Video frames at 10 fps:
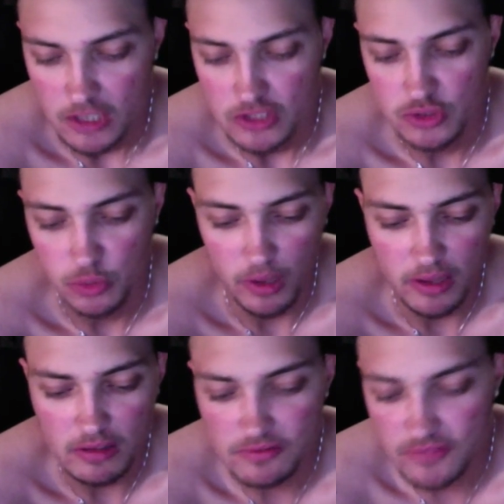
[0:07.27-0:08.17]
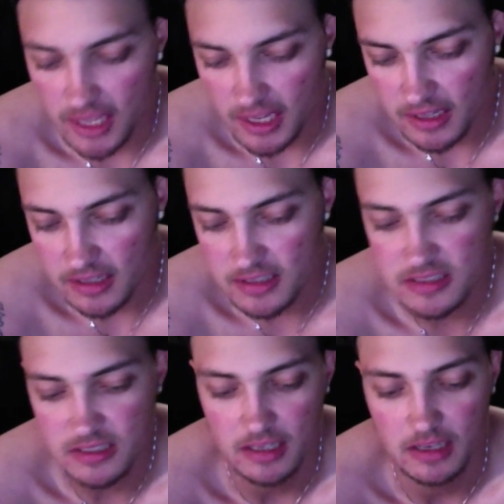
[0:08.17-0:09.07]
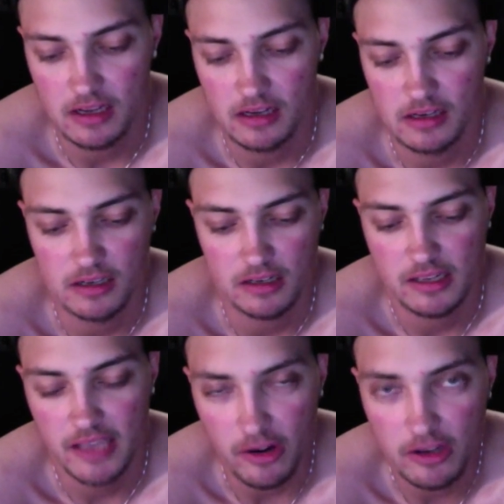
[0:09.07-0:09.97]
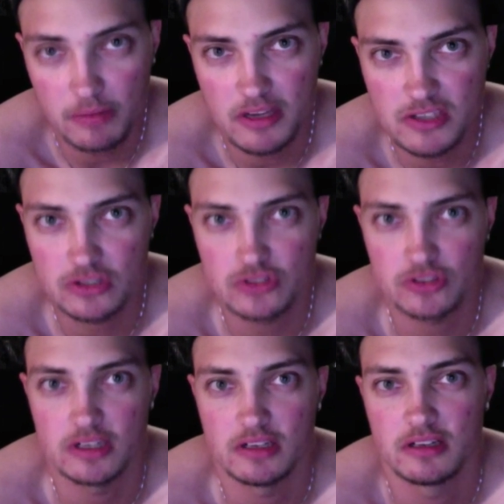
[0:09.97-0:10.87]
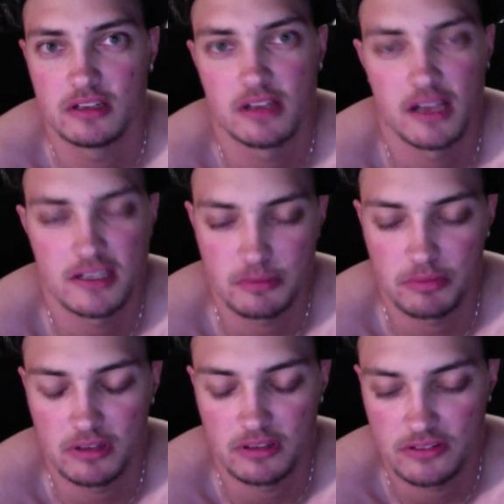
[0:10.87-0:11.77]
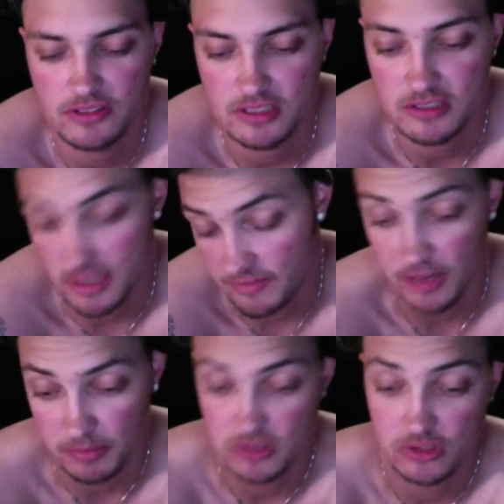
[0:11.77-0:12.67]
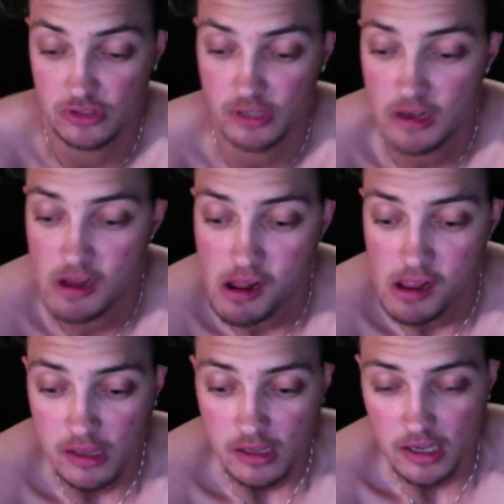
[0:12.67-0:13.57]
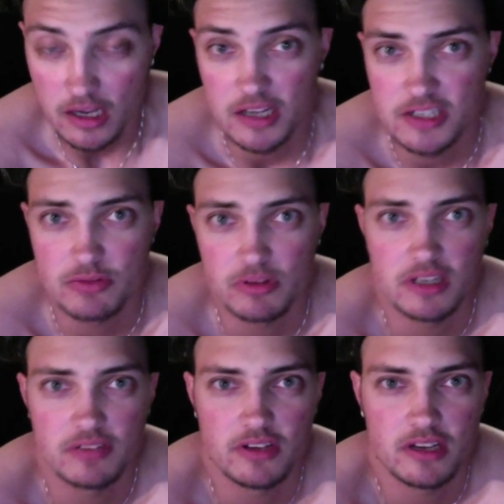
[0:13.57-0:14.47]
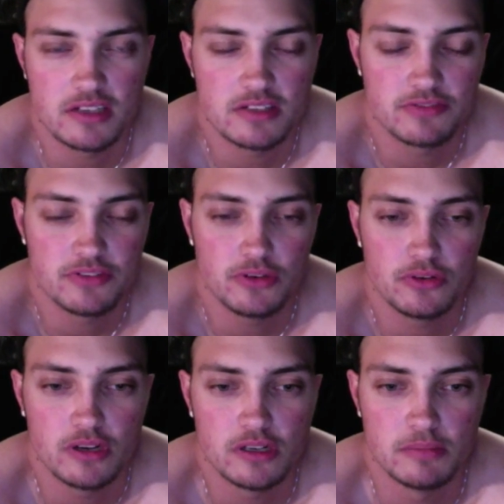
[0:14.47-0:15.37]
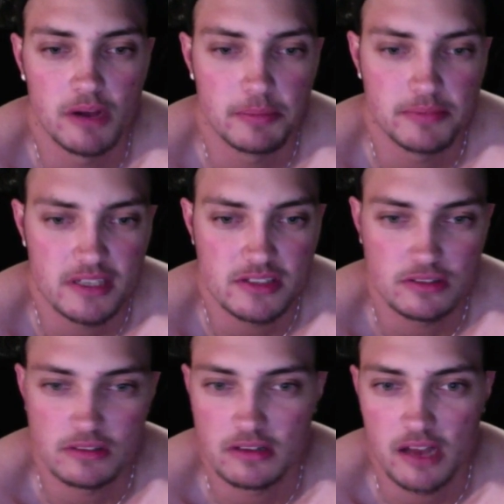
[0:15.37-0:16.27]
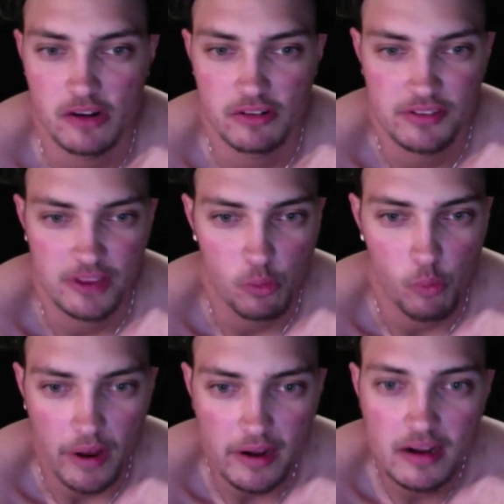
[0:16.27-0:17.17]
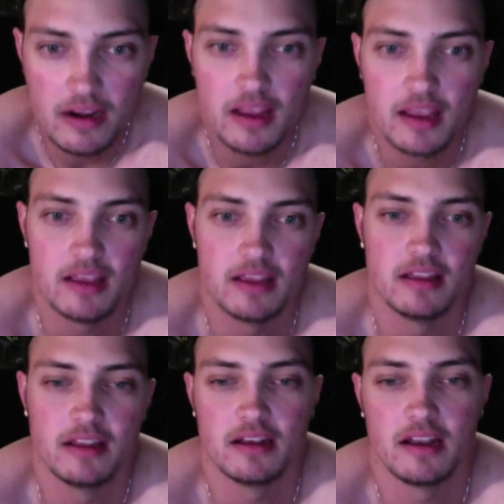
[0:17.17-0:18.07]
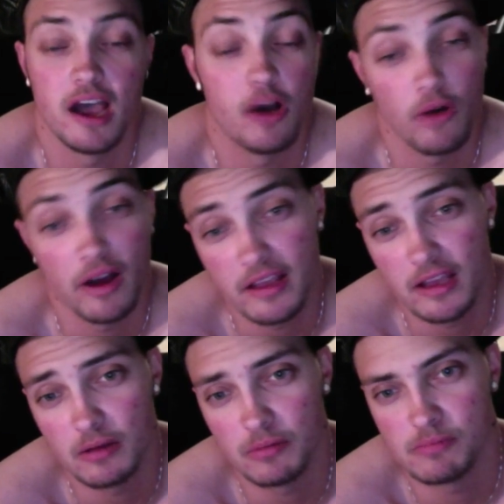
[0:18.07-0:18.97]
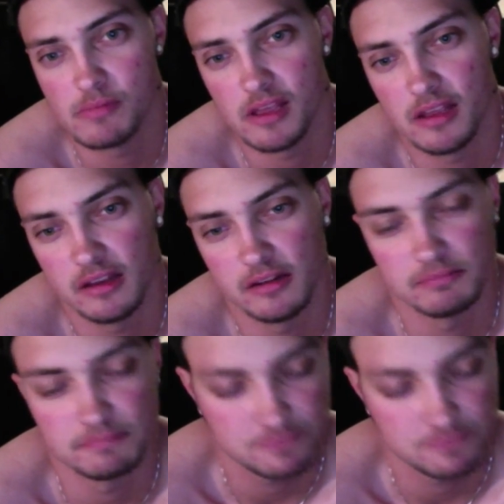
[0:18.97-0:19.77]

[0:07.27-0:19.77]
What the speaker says: 12 days, counting my surgery, has it been since I've had my surgery. I just wanted to give you guys a few updates on how everything went and how I am, and